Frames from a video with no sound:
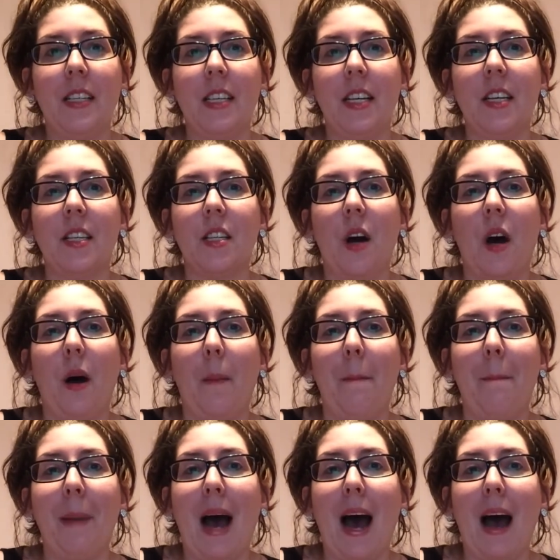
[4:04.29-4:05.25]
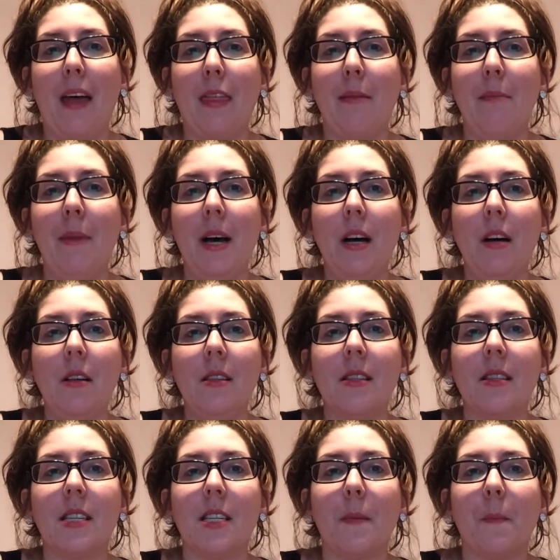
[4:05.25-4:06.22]
things called bath
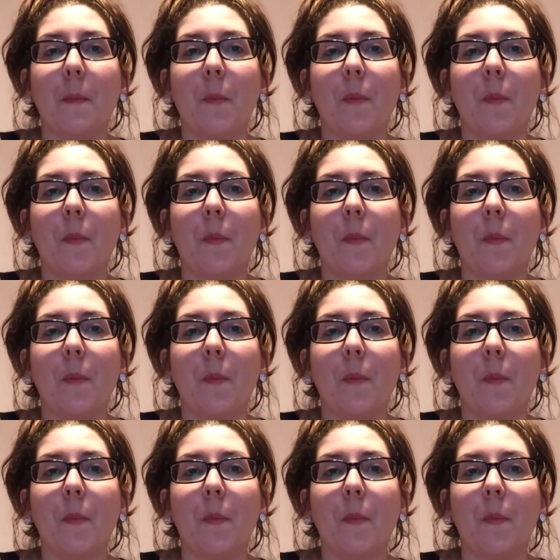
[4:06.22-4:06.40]
melts.